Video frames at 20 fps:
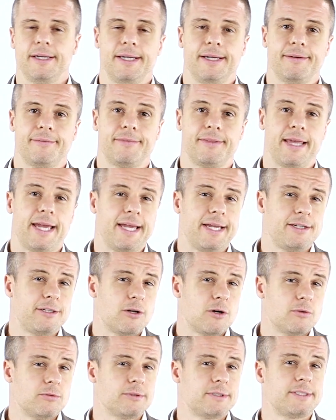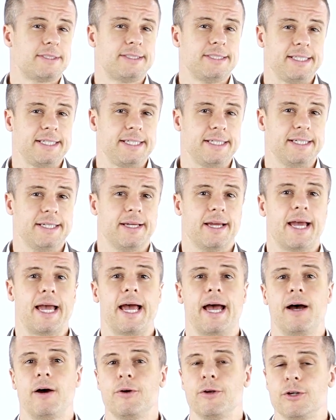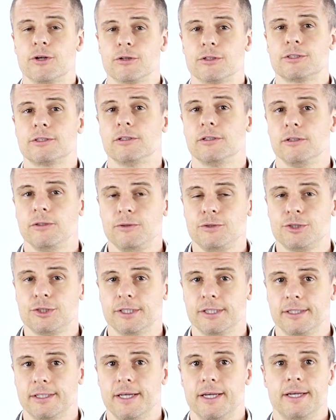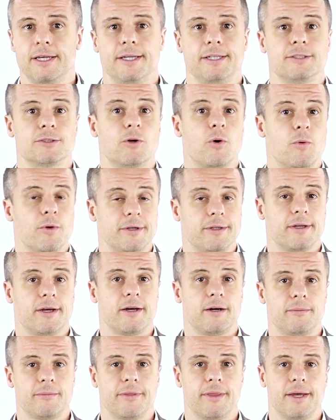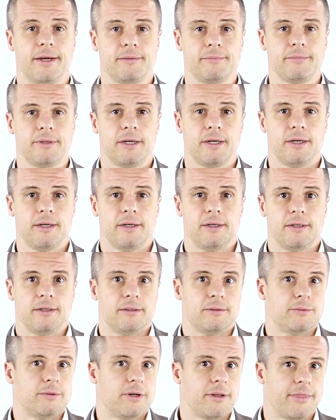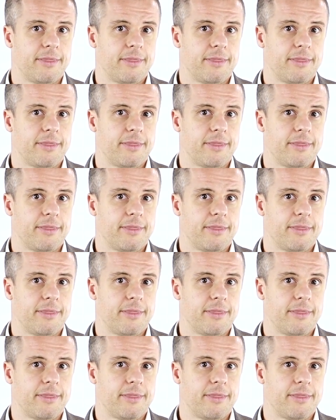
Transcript: if they don't see how your solution is going to help them, well